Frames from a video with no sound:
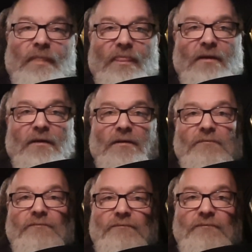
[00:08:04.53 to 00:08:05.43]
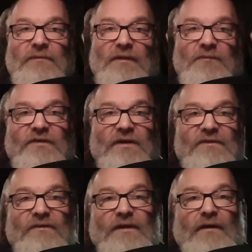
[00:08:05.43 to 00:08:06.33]
the
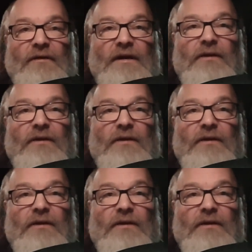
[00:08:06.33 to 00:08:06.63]
machines are down.